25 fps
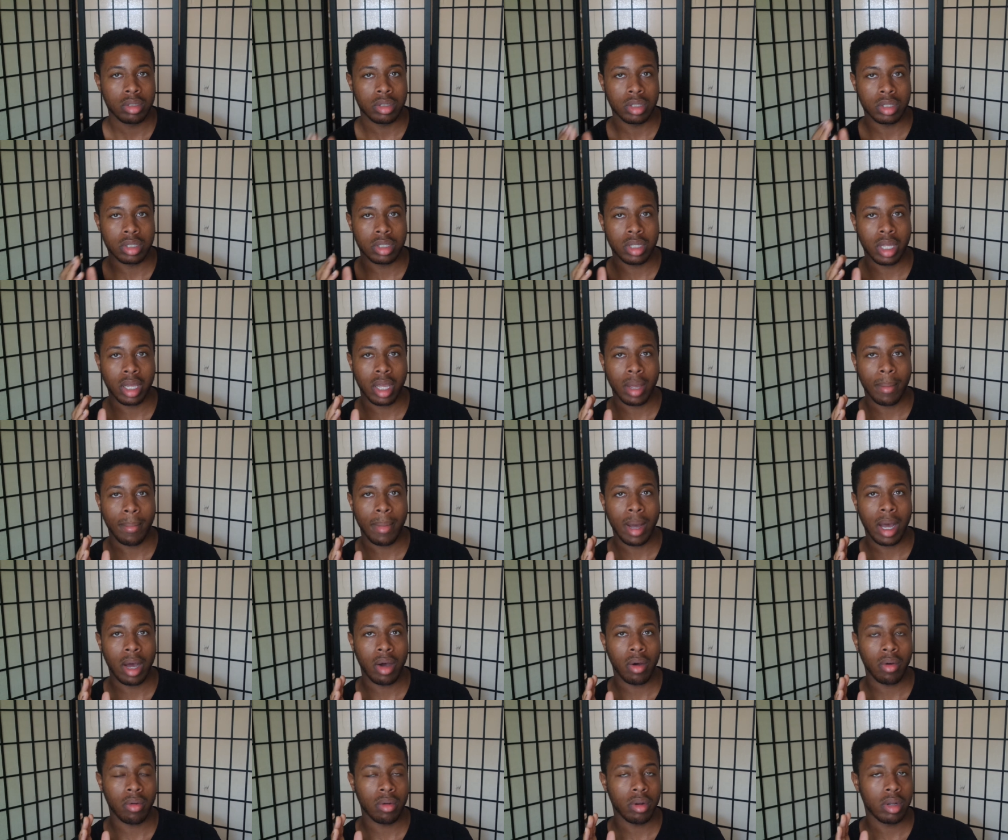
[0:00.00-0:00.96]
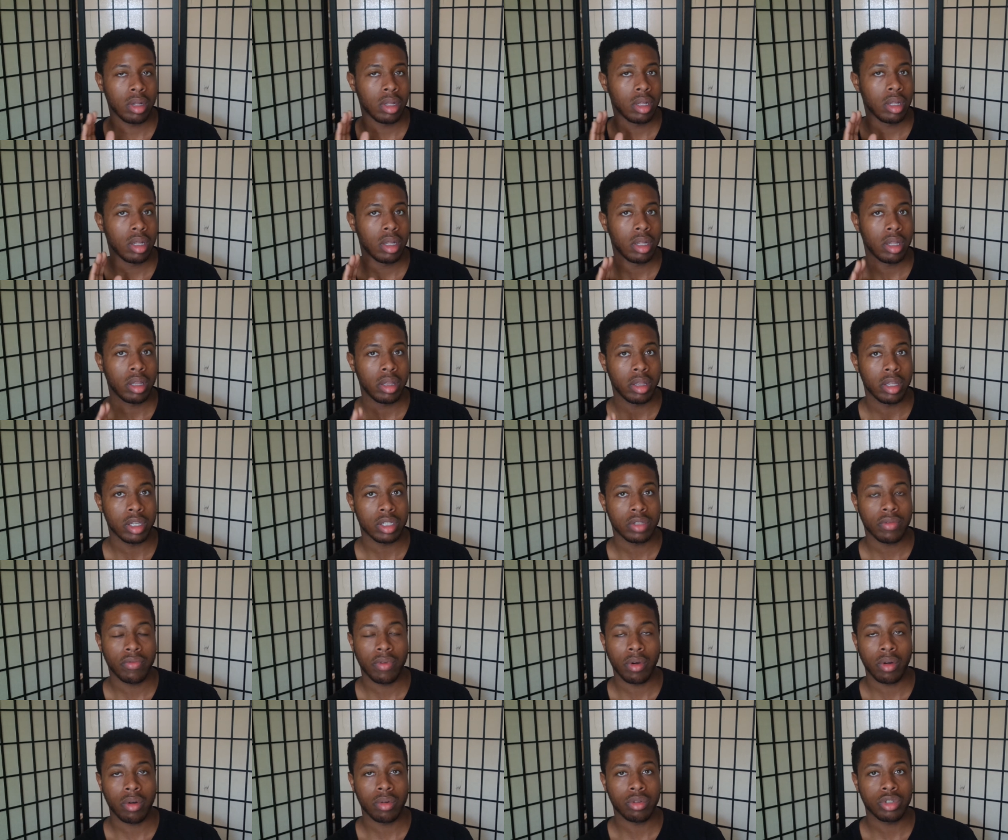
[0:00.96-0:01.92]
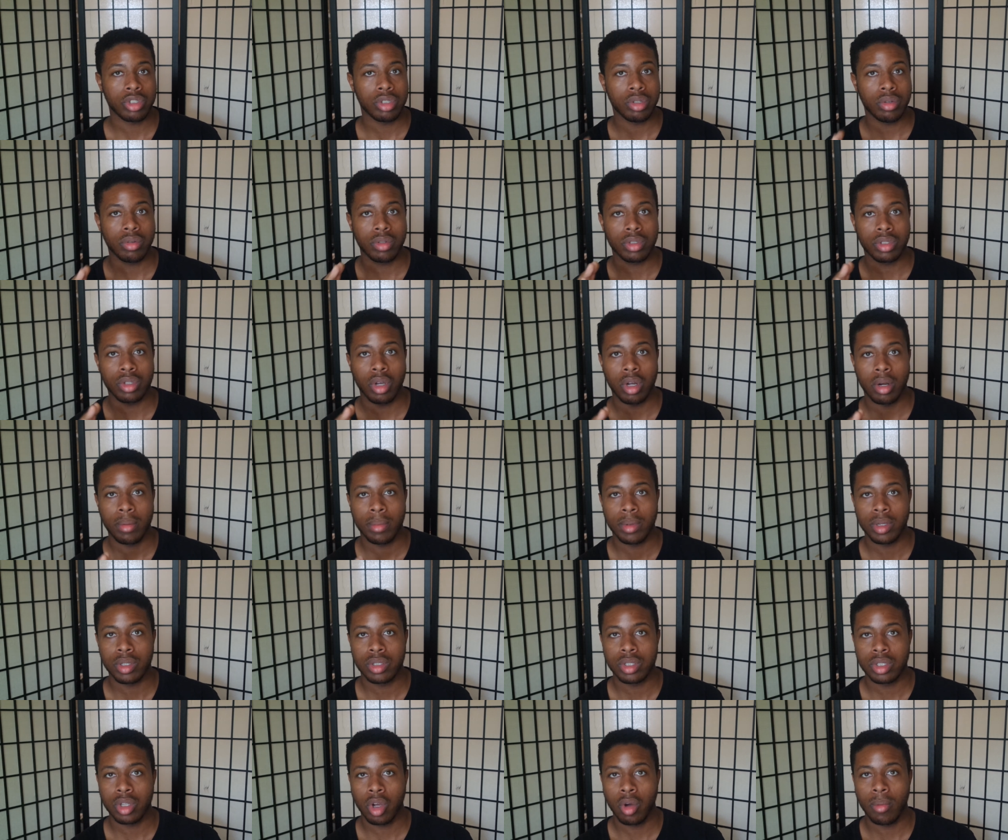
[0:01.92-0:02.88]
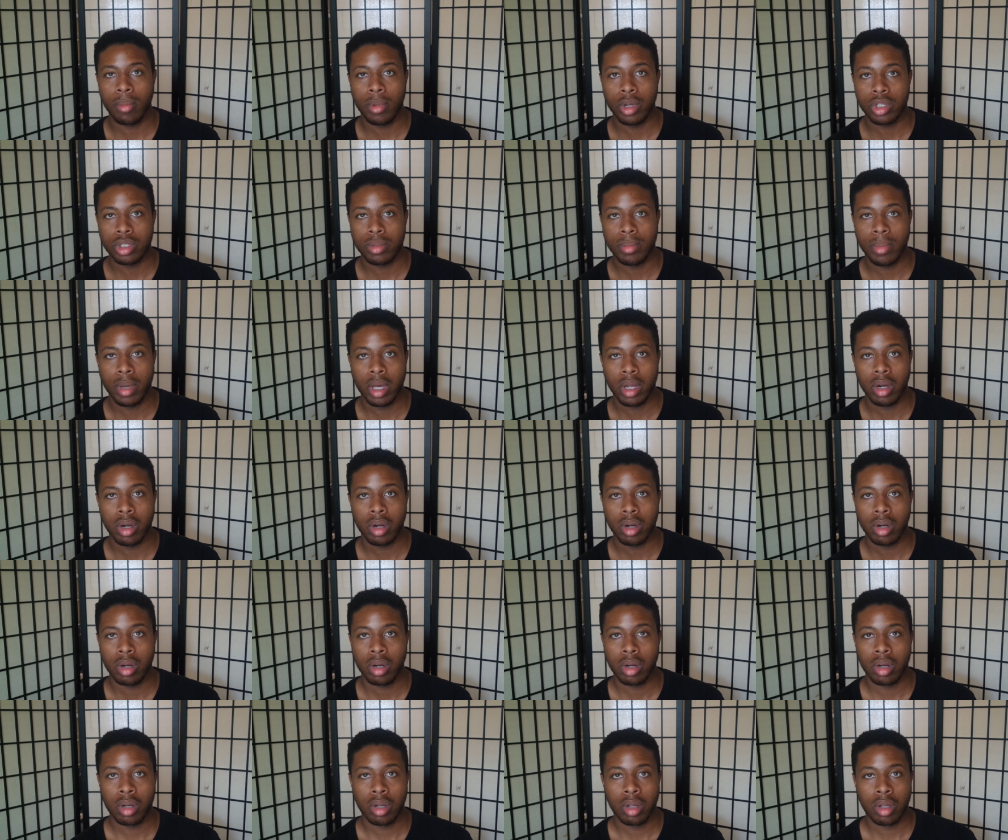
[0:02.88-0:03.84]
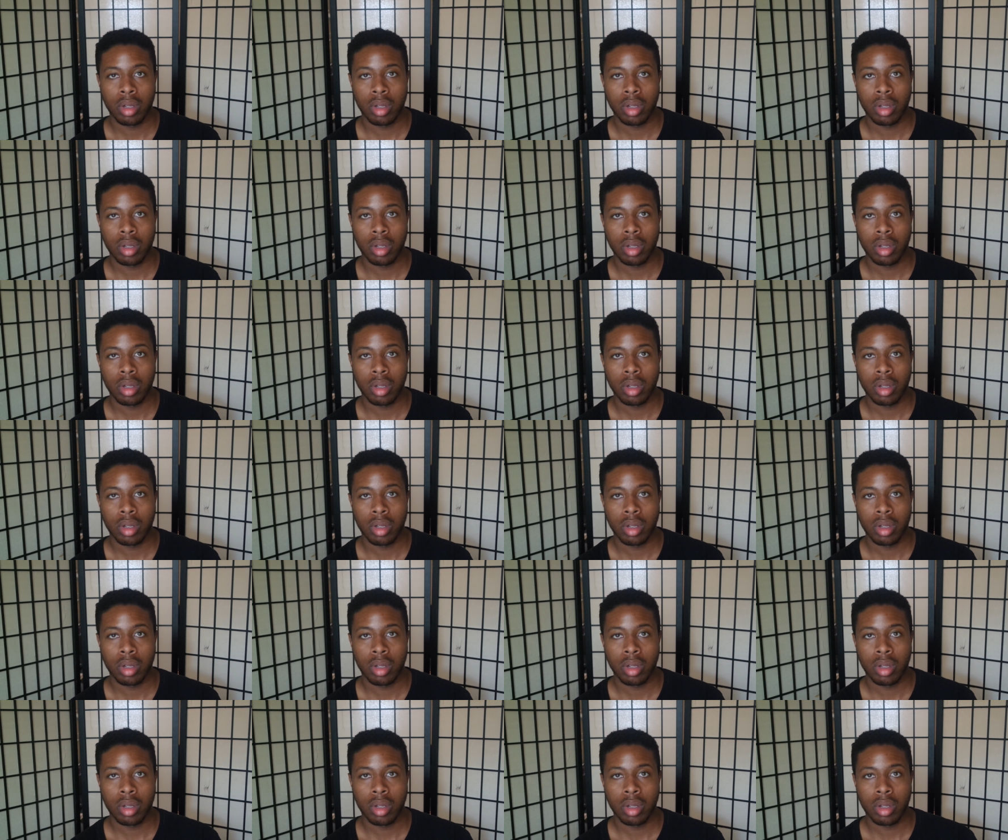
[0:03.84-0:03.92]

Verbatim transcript: Just think about this photo shoot is going to be so much better